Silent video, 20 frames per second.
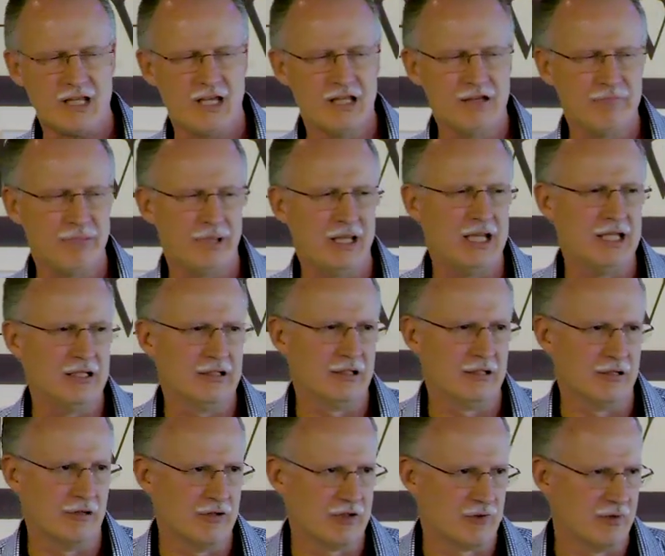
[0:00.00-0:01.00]
and pain that
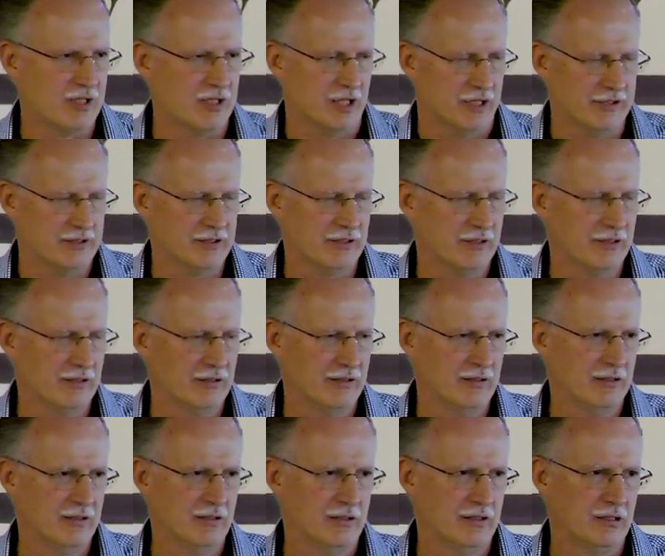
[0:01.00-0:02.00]
goes with it.
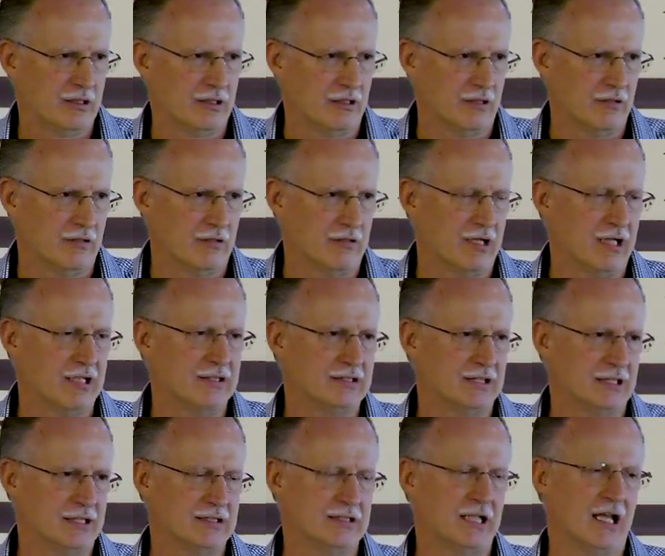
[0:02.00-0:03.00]
Oh, God
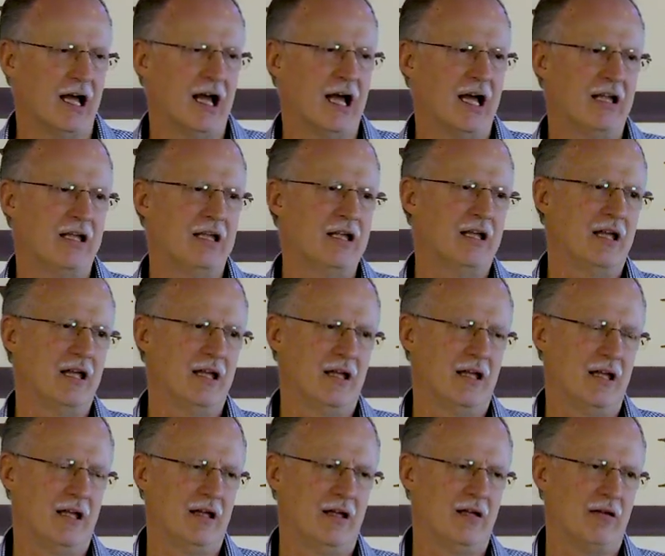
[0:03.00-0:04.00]
says, I
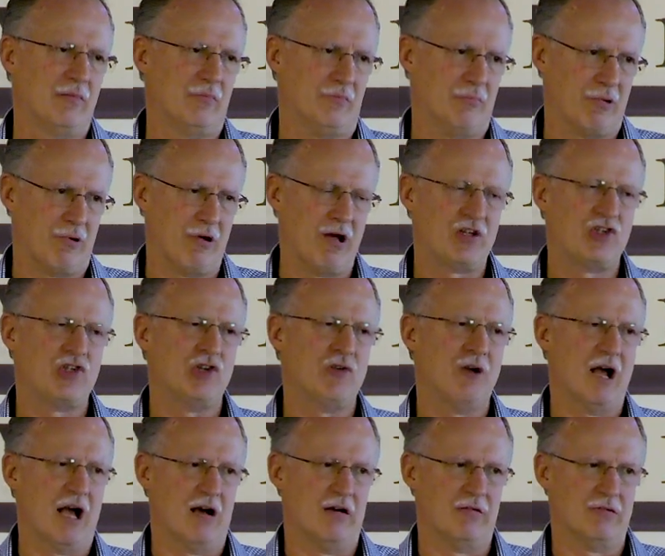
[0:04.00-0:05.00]
brought
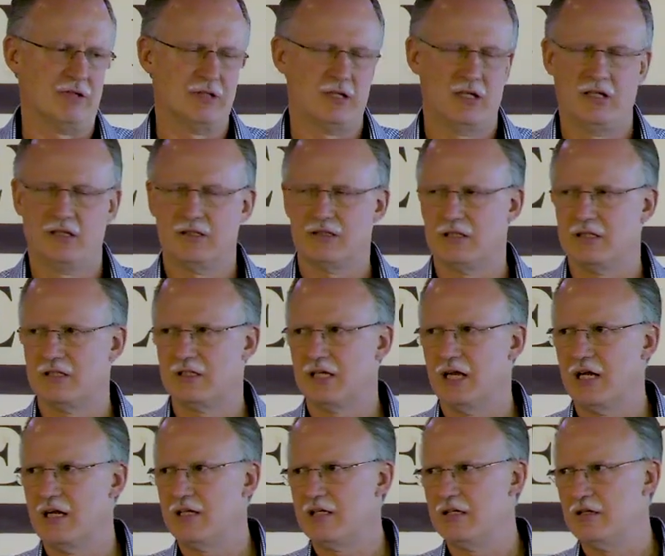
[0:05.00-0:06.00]
you out to
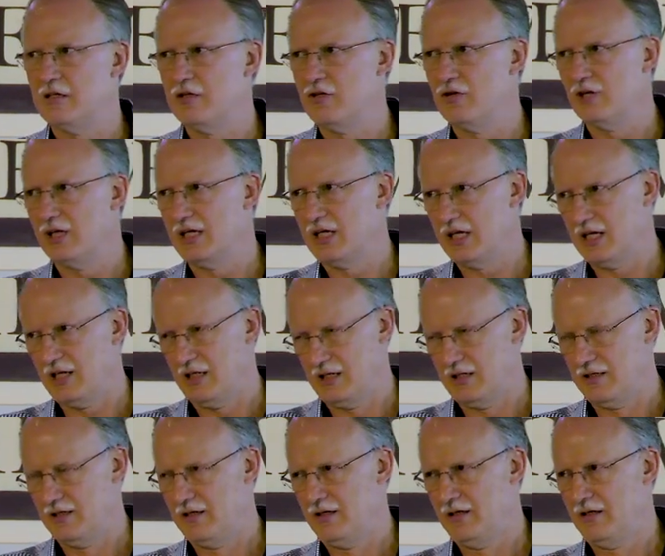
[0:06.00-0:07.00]
take you in
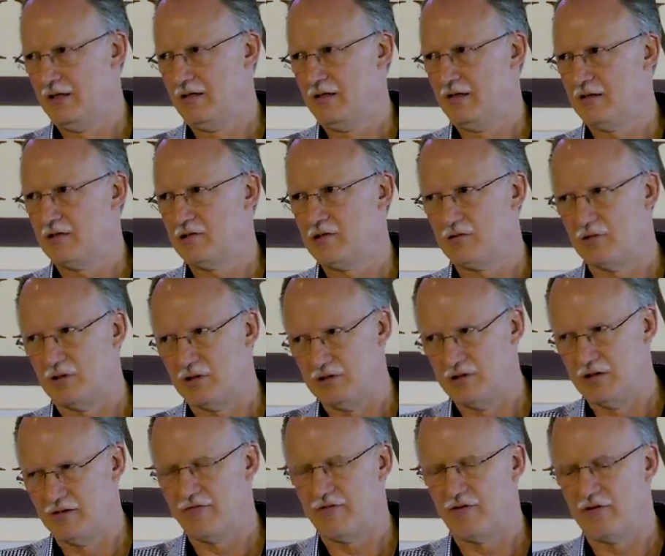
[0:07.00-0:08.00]
to a
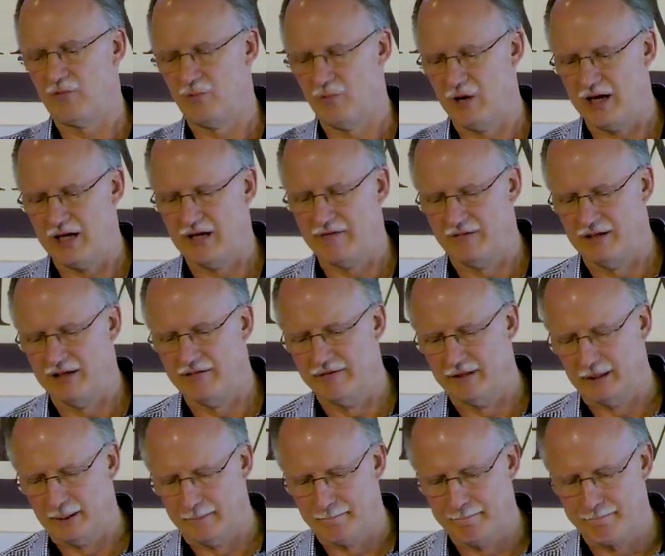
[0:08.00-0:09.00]
different way of
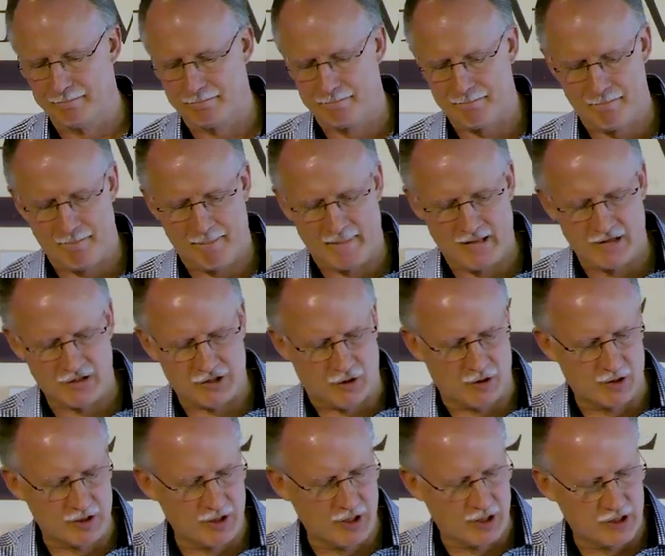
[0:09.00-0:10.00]
living.
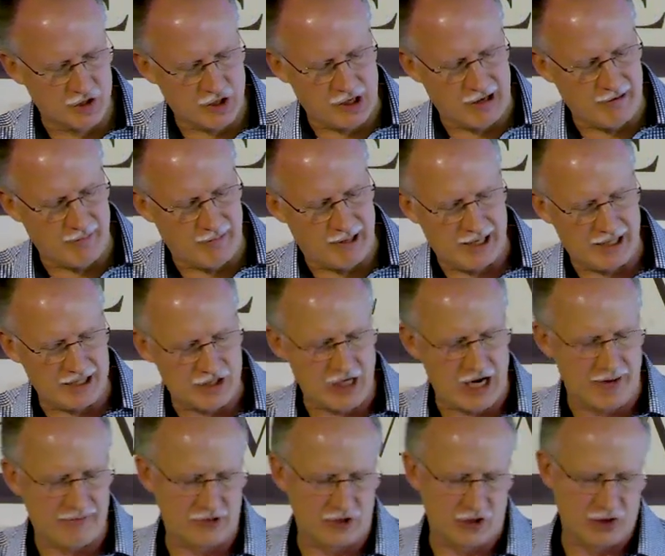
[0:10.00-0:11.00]
So in Jeremiah
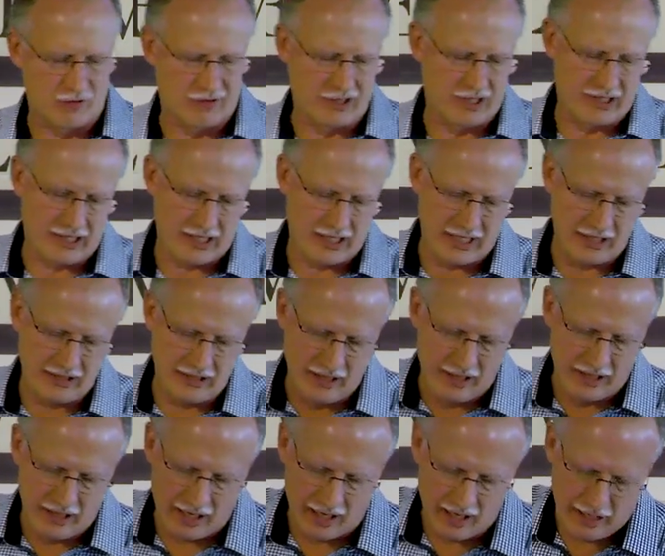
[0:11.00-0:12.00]
chapter 29,
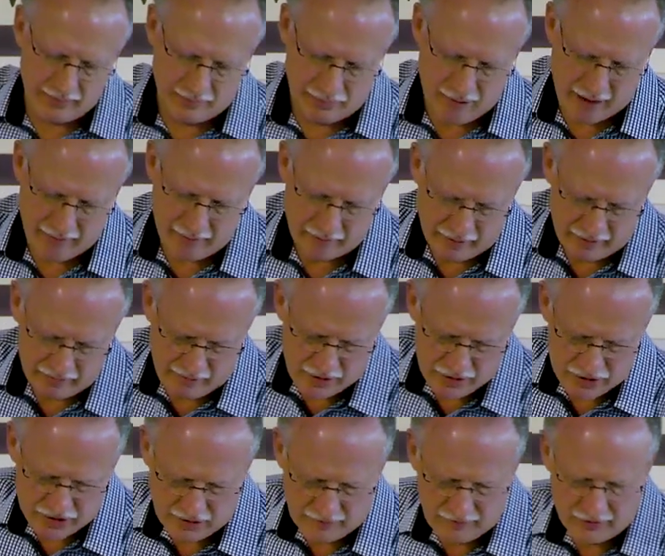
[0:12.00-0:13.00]
and probably
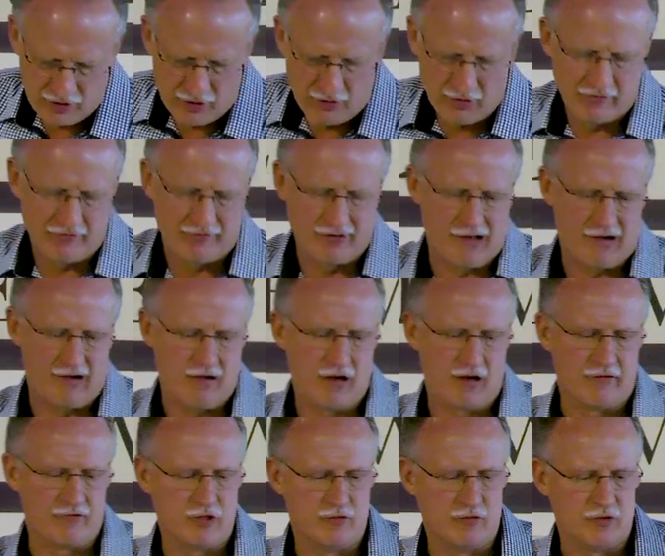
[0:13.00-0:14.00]
most of you, if not
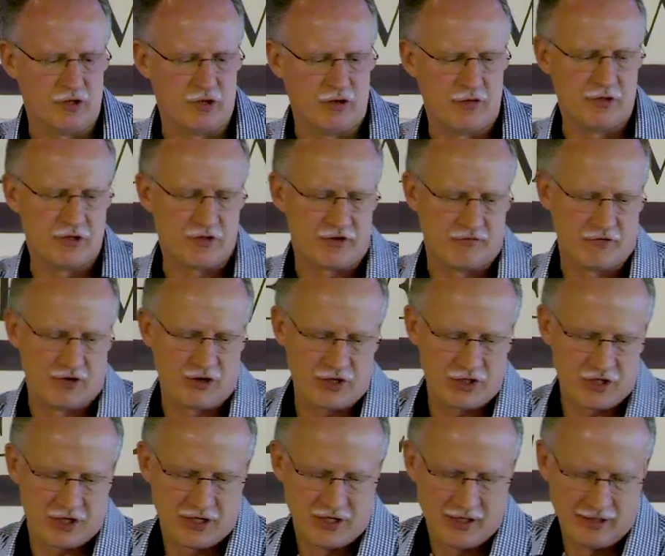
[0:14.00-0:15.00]
all of you, would know this
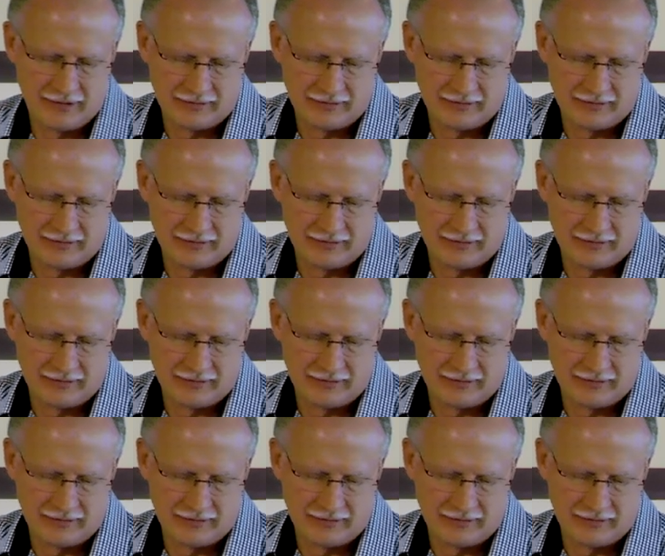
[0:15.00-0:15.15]
verse.